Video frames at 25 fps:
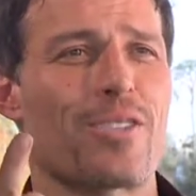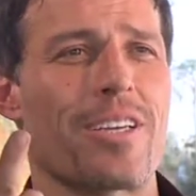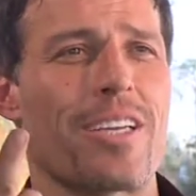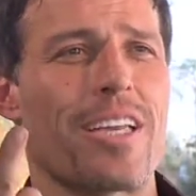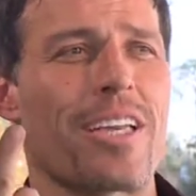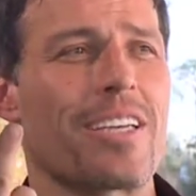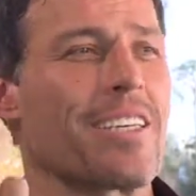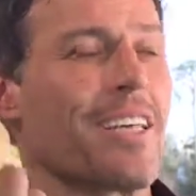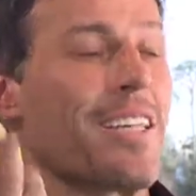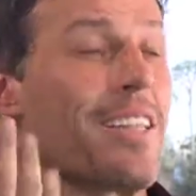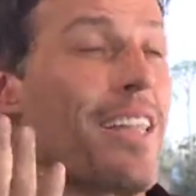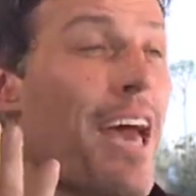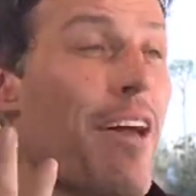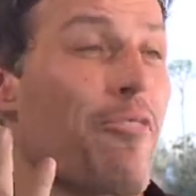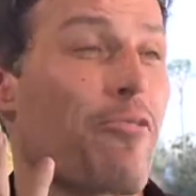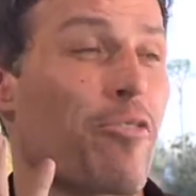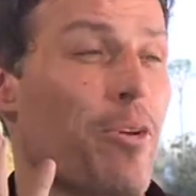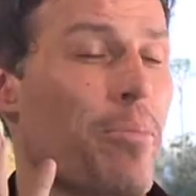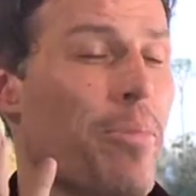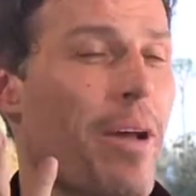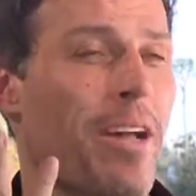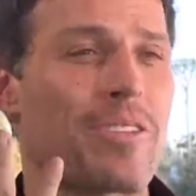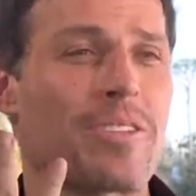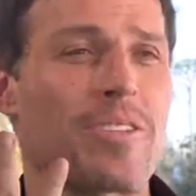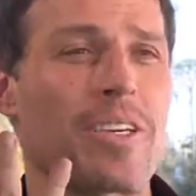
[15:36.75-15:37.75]
and he did that for
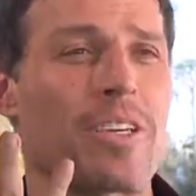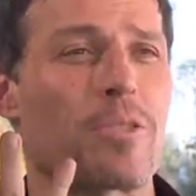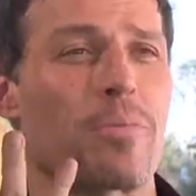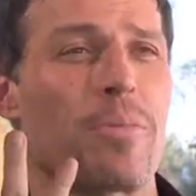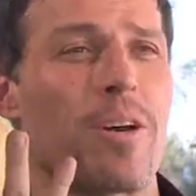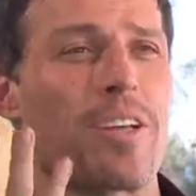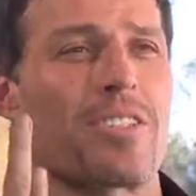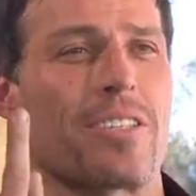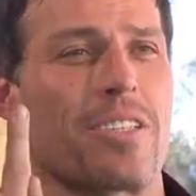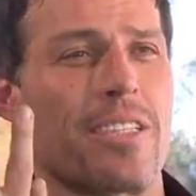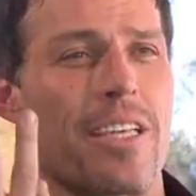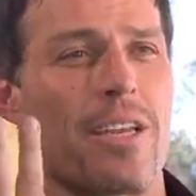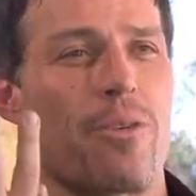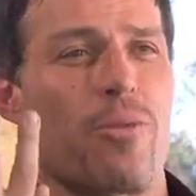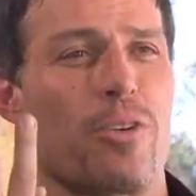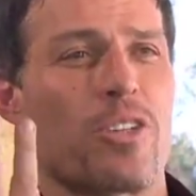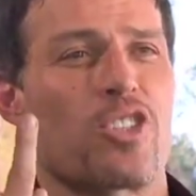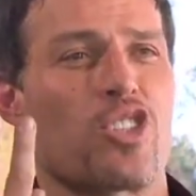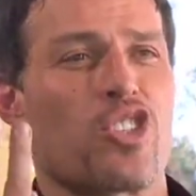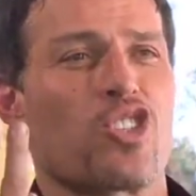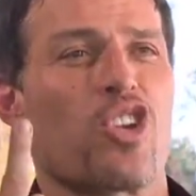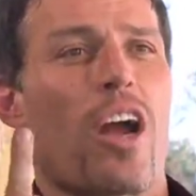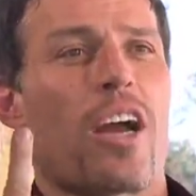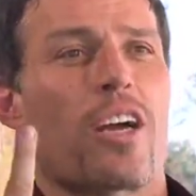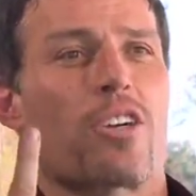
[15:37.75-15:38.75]
about 6 months, and then he went
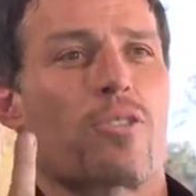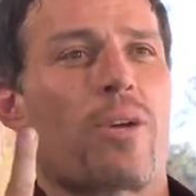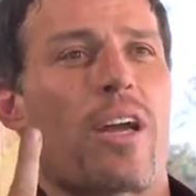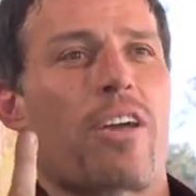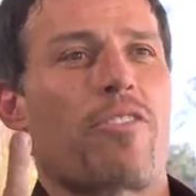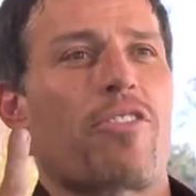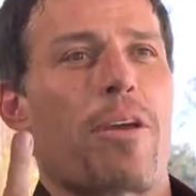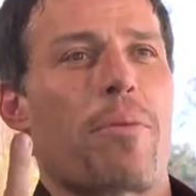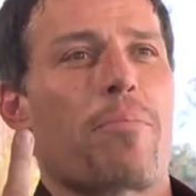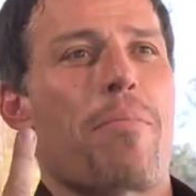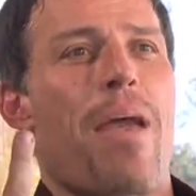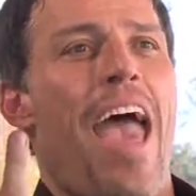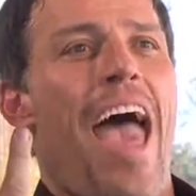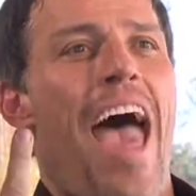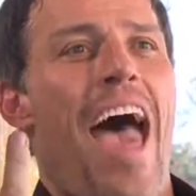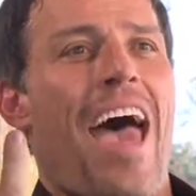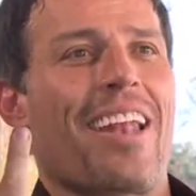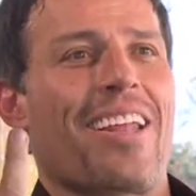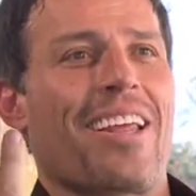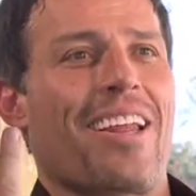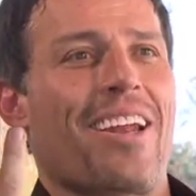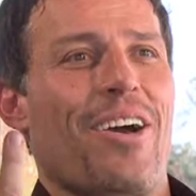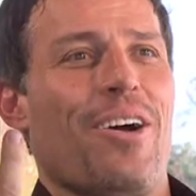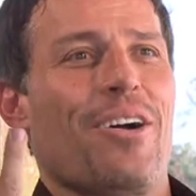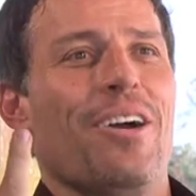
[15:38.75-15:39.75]
stark raving mad.